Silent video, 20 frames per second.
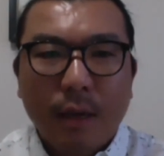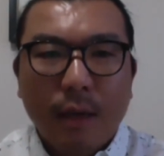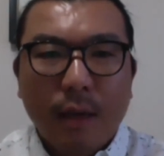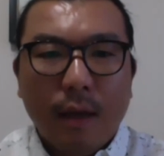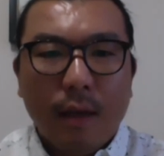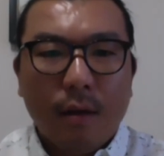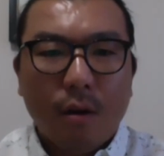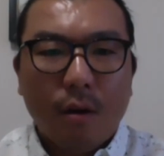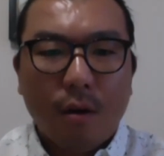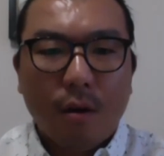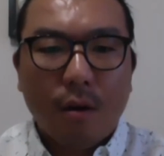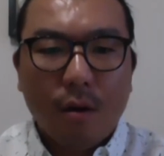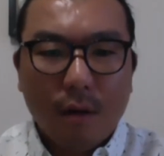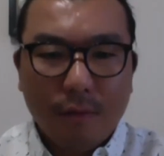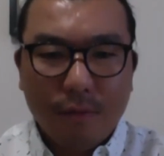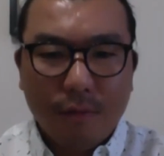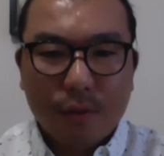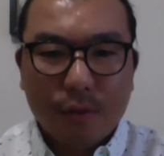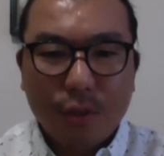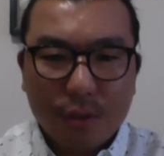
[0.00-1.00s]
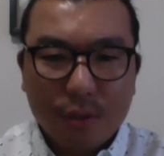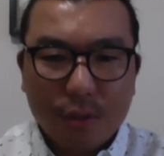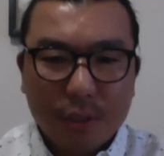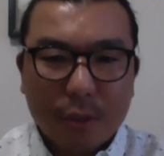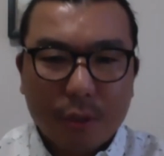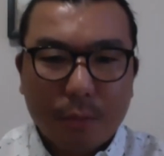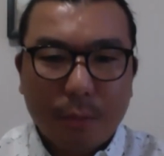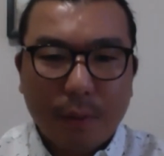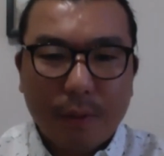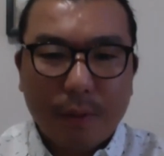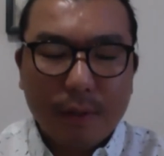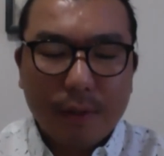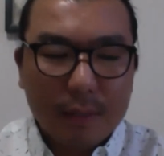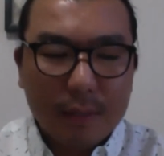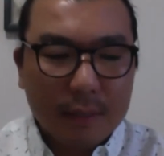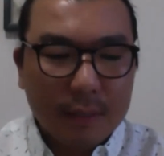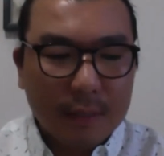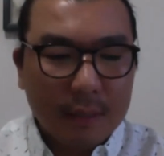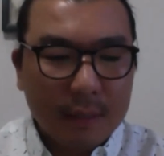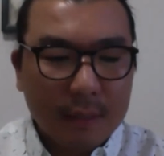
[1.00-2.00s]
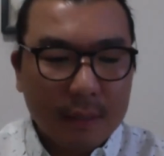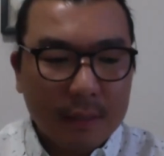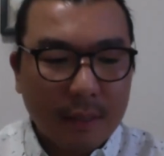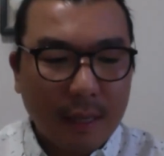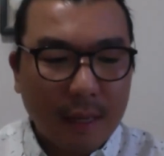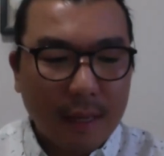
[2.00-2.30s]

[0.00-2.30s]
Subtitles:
and different church experiences.